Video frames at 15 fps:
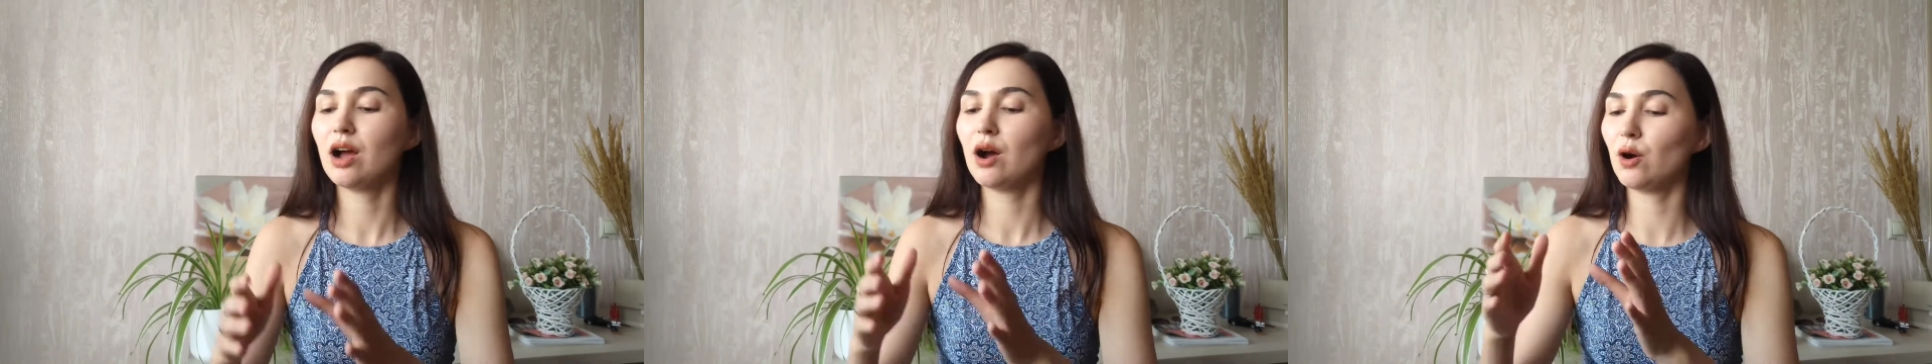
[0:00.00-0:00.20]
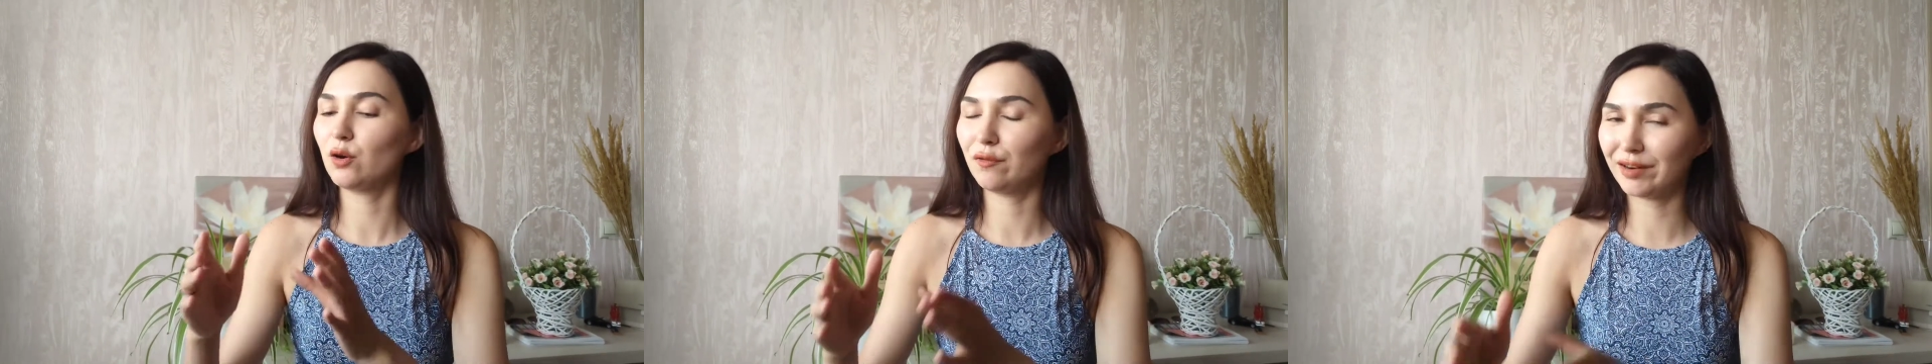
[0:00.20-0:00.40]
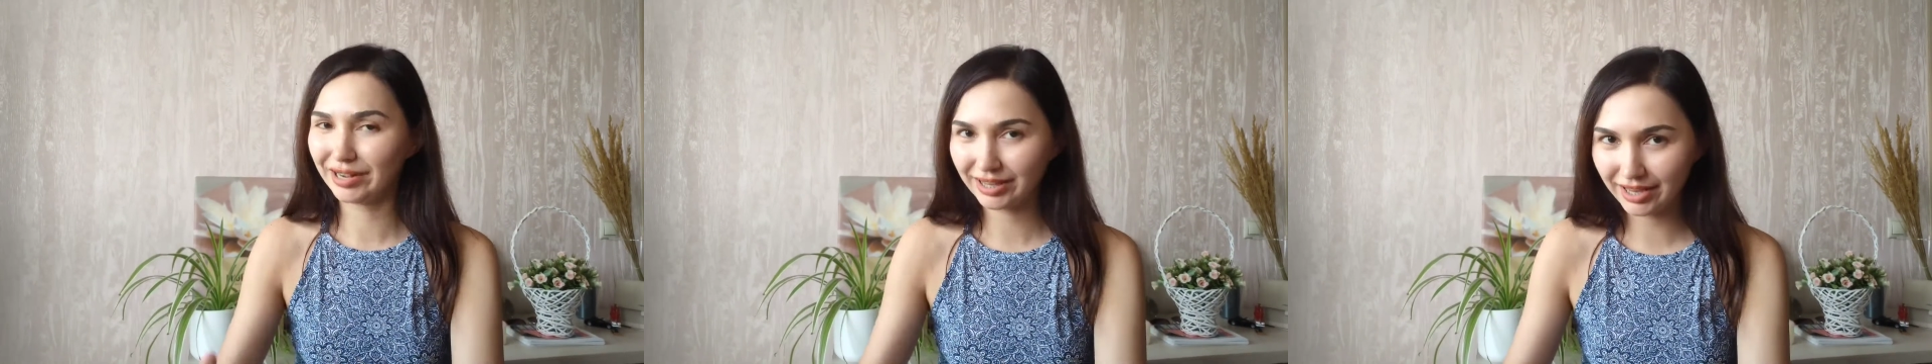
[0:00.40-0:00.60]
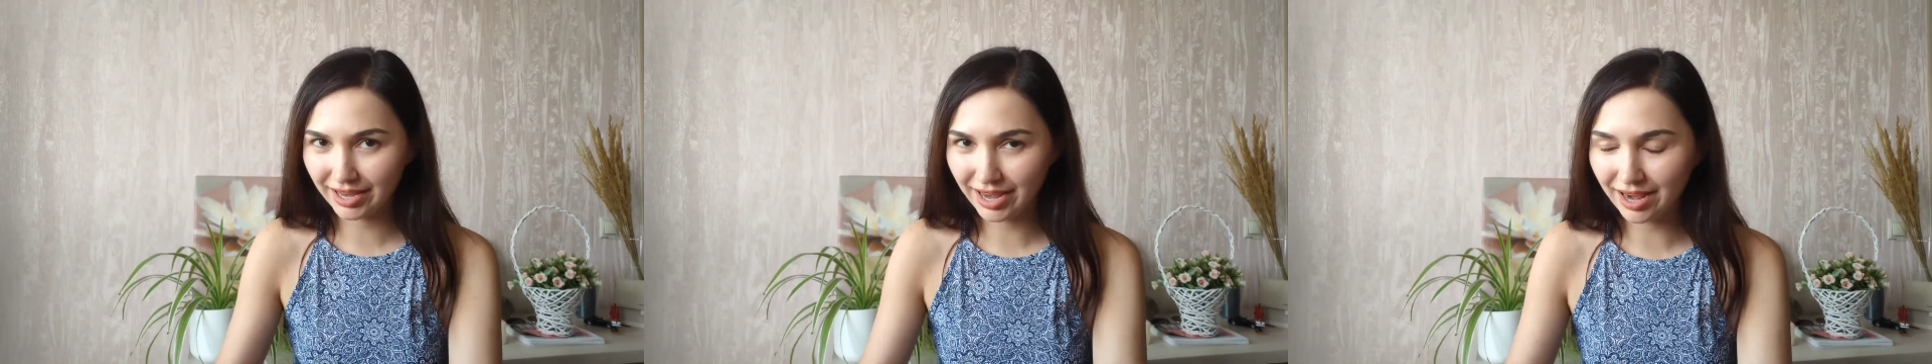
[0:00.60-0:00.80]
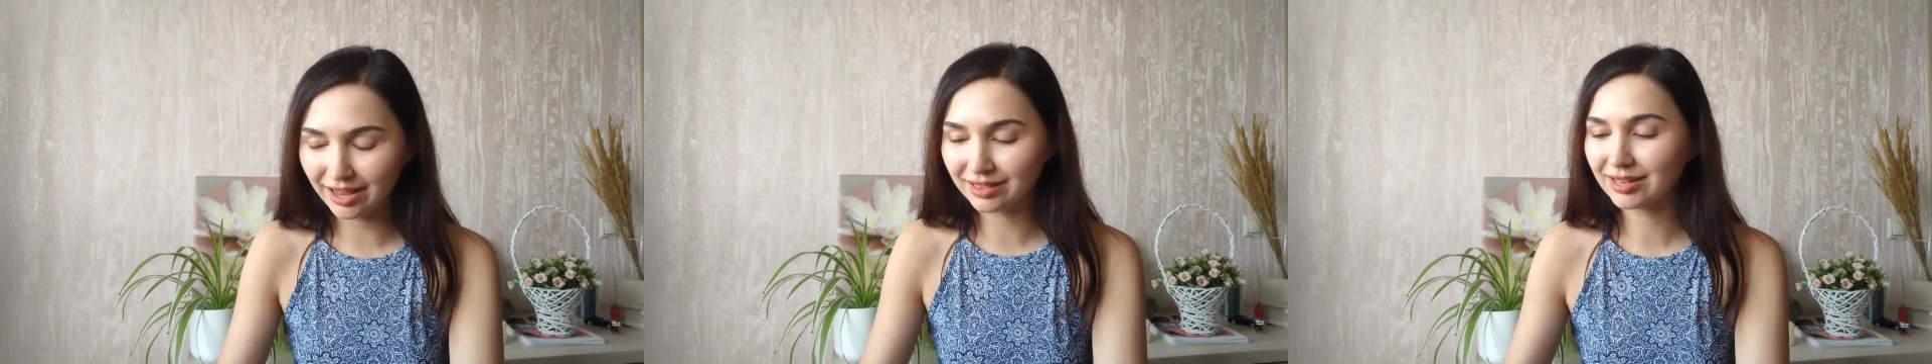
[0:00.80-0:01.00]
over it
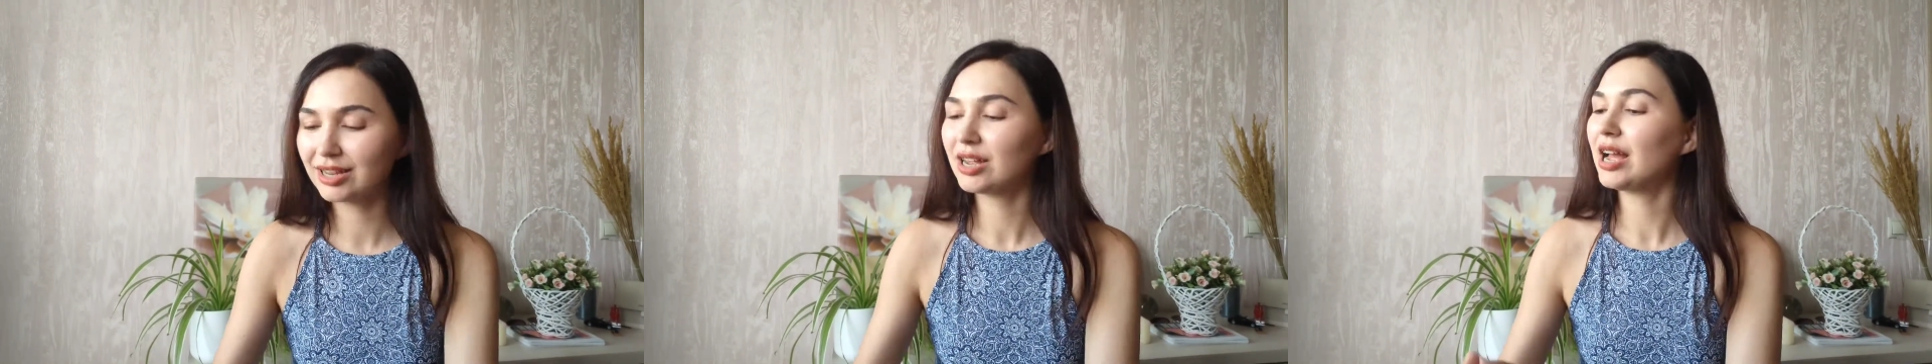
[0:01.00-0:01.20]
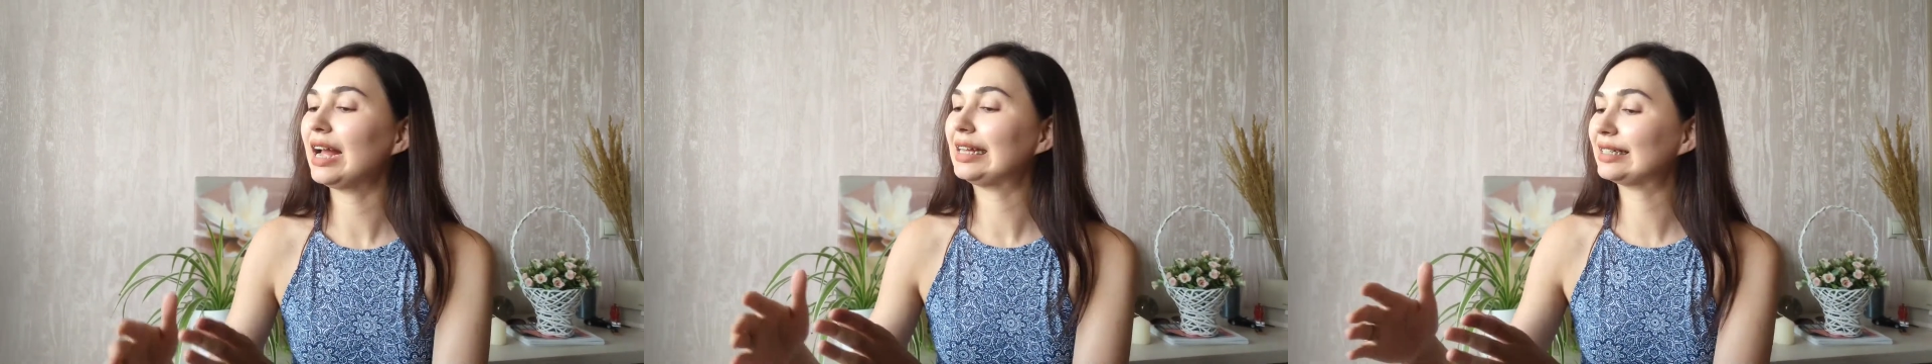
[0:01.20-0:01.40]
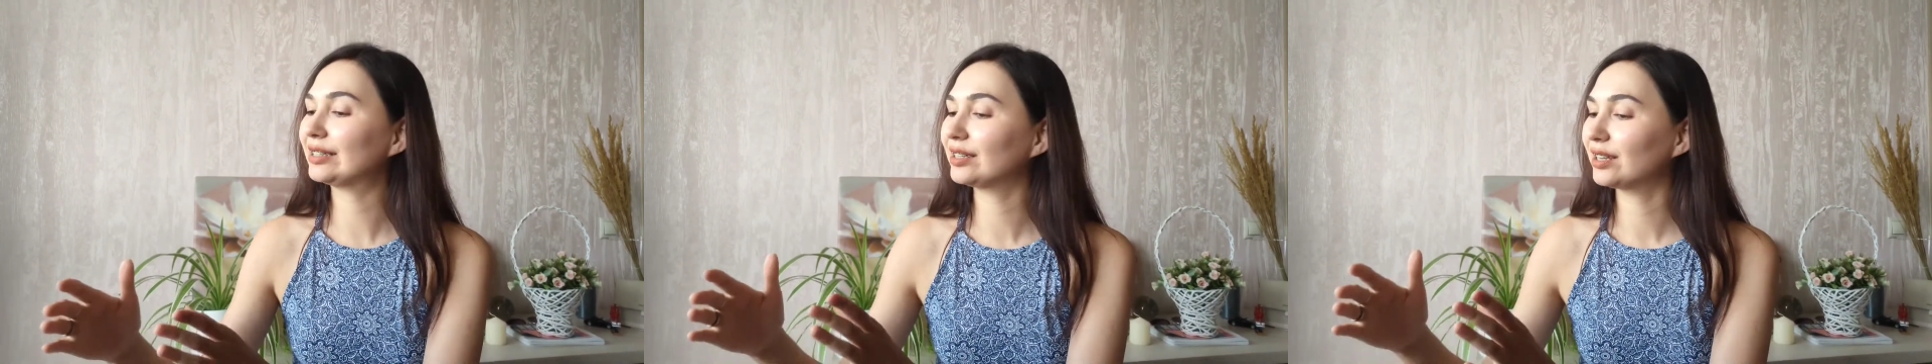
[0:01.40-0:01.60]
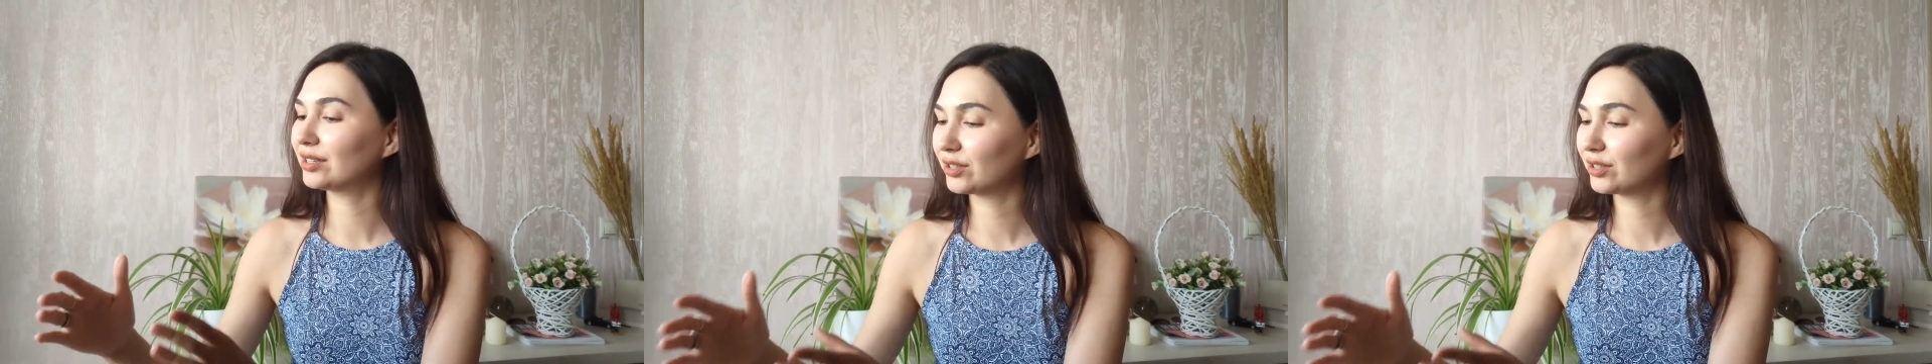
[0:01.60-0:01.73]
again, and